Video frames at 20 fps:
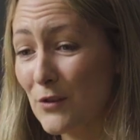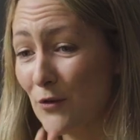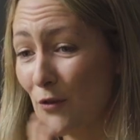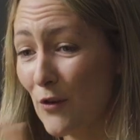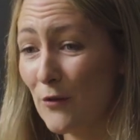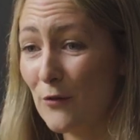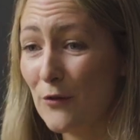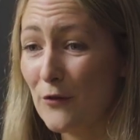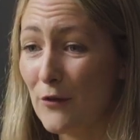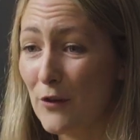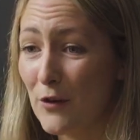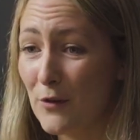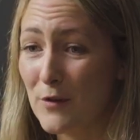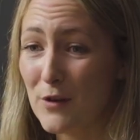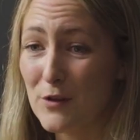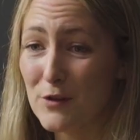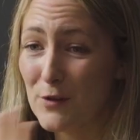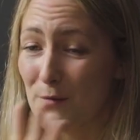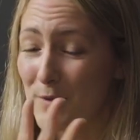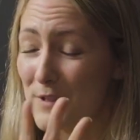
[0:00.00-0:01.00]
can scroll through,
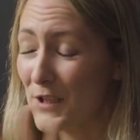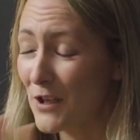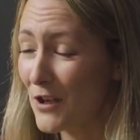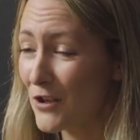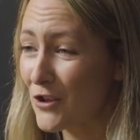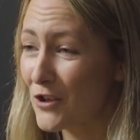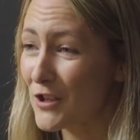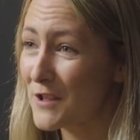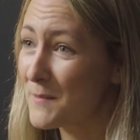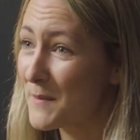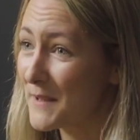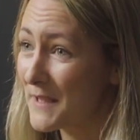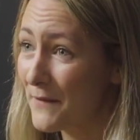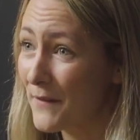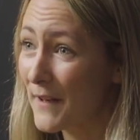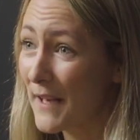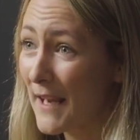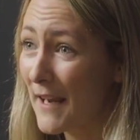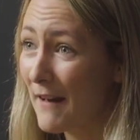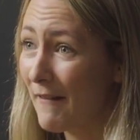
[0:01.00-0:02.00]
you can do a search on a
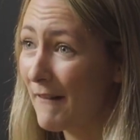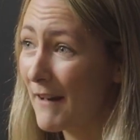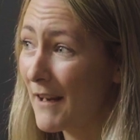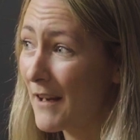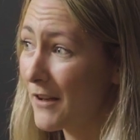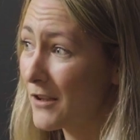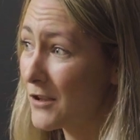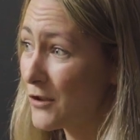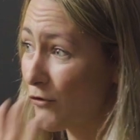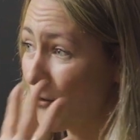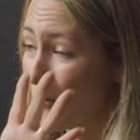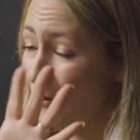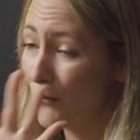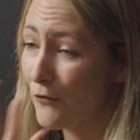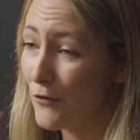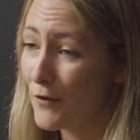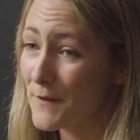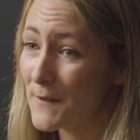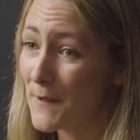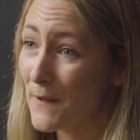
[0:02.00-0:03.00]
specific area,
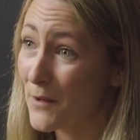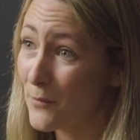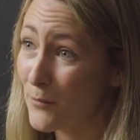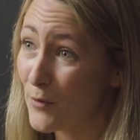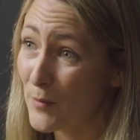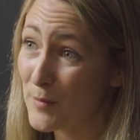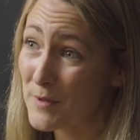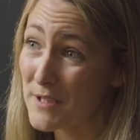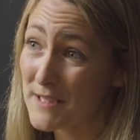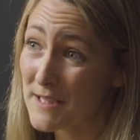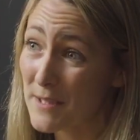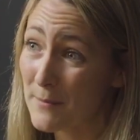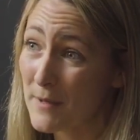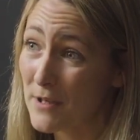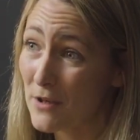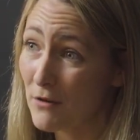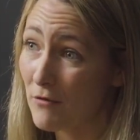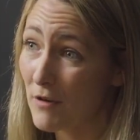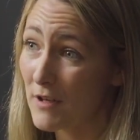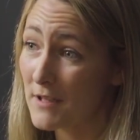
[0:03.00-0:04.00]
scroll through, see any properties
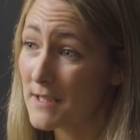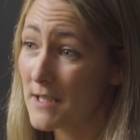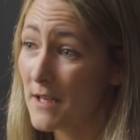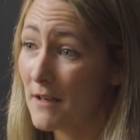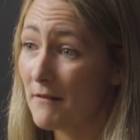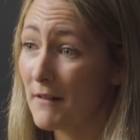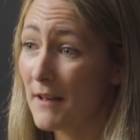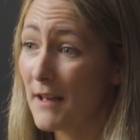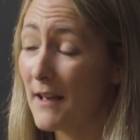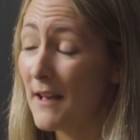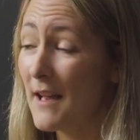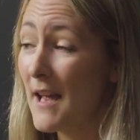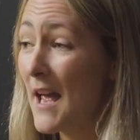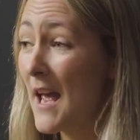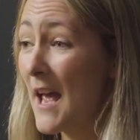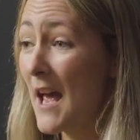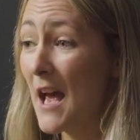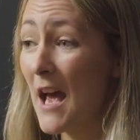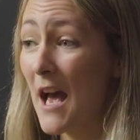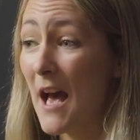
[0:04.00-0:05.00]
that meet your criteria.
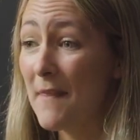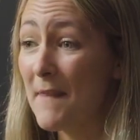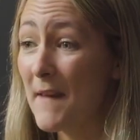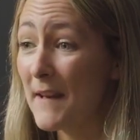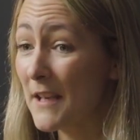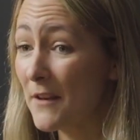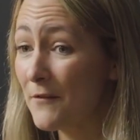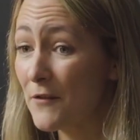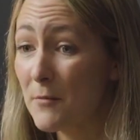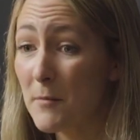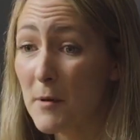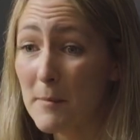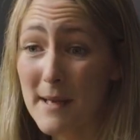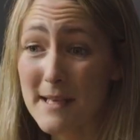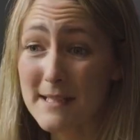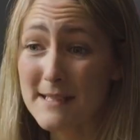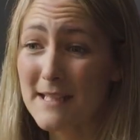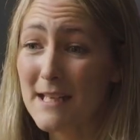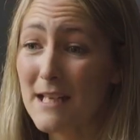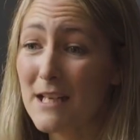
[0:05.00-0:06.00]
And then give them a
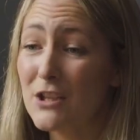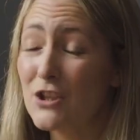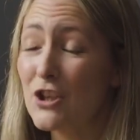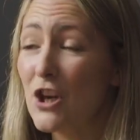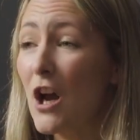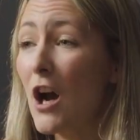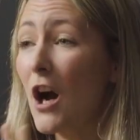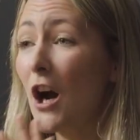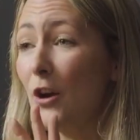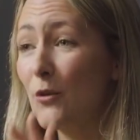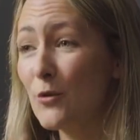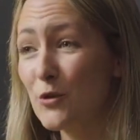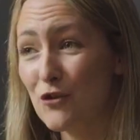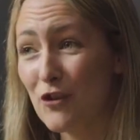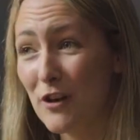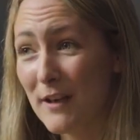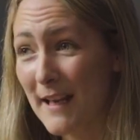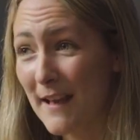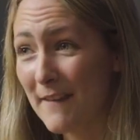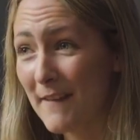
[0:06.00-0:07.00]
message. I
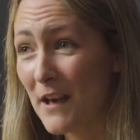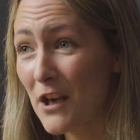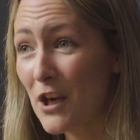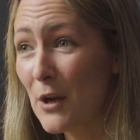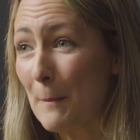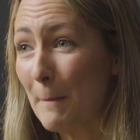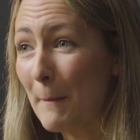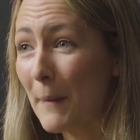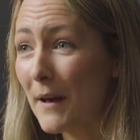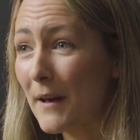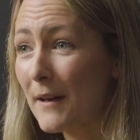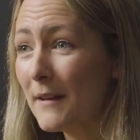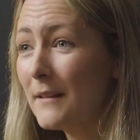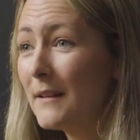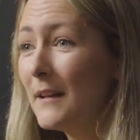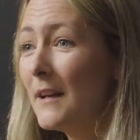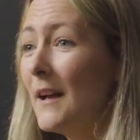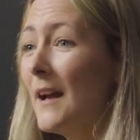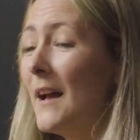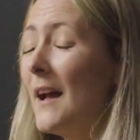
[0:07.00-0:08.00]
always try and get their
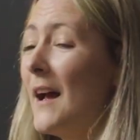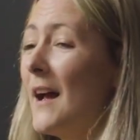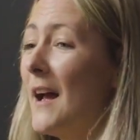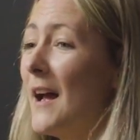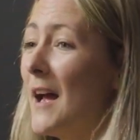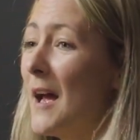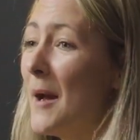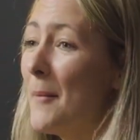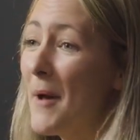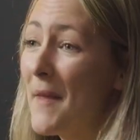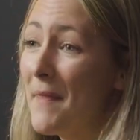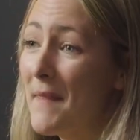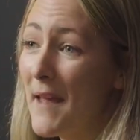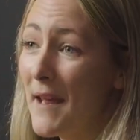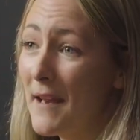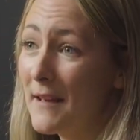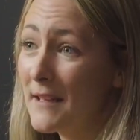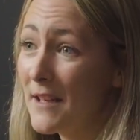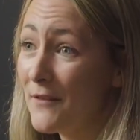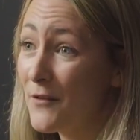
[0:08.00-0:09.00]
number mm-hmm.
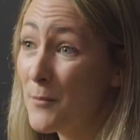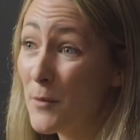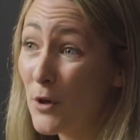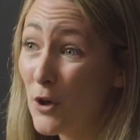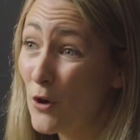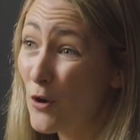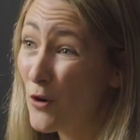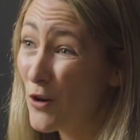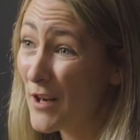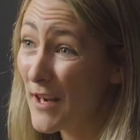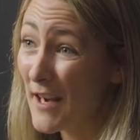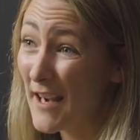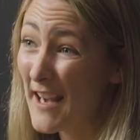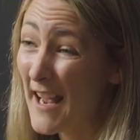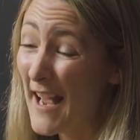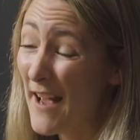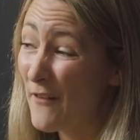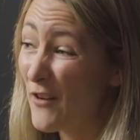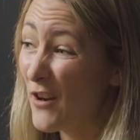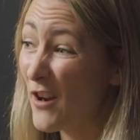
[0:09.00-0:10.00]
And then give them a call
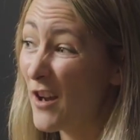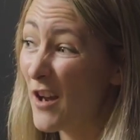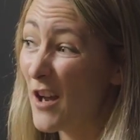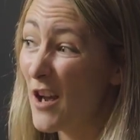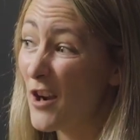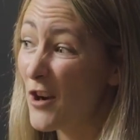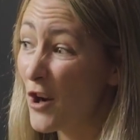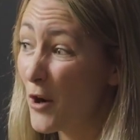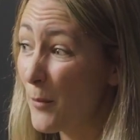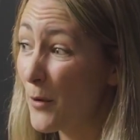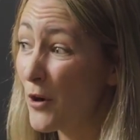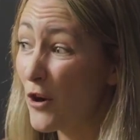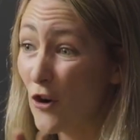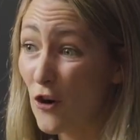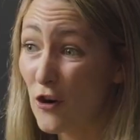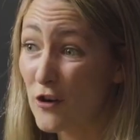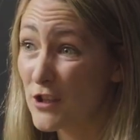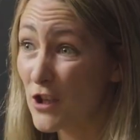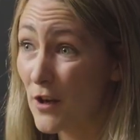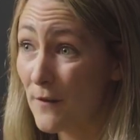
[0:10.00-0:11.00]
and have an open
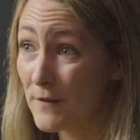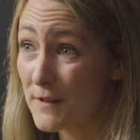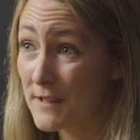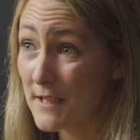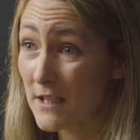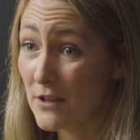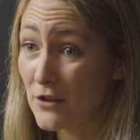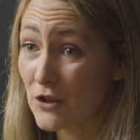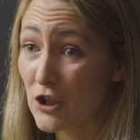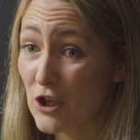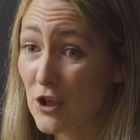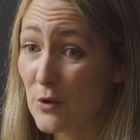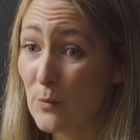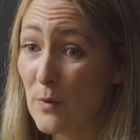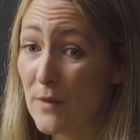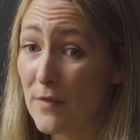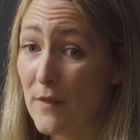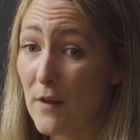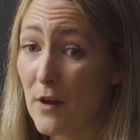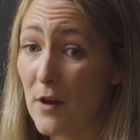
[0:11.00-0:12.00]
and honest
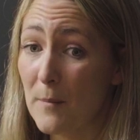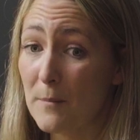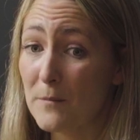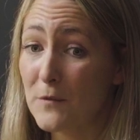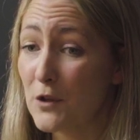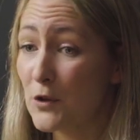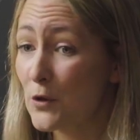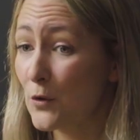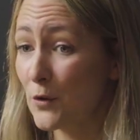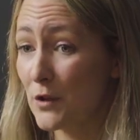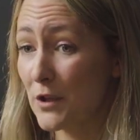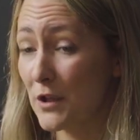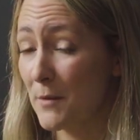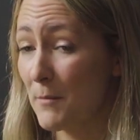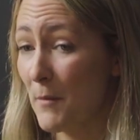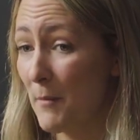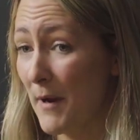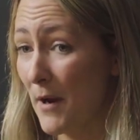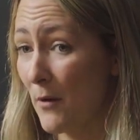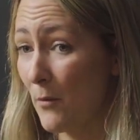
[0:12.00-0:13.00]
conversation with them to talk to
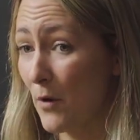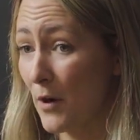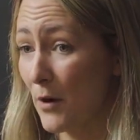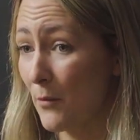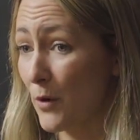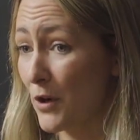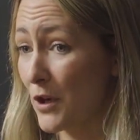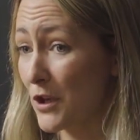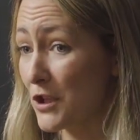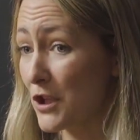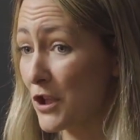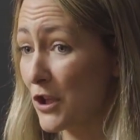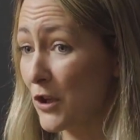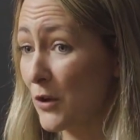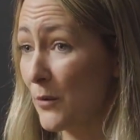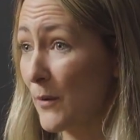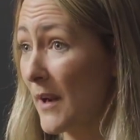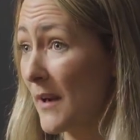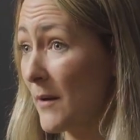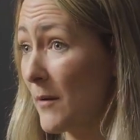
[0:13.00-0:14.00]
them about what I want to
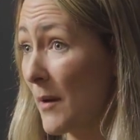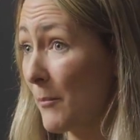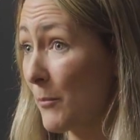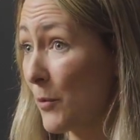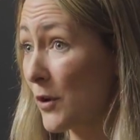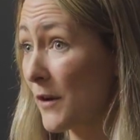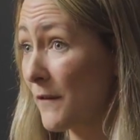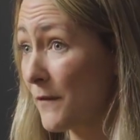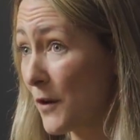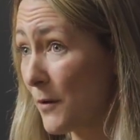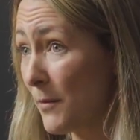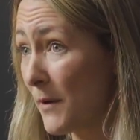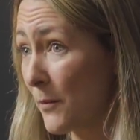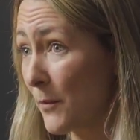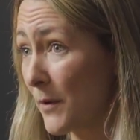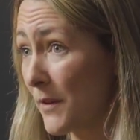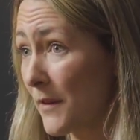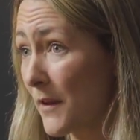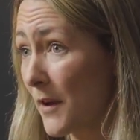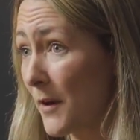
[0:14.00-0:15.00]
do and book a
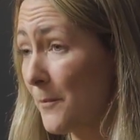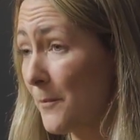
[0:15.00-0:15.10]
viewing with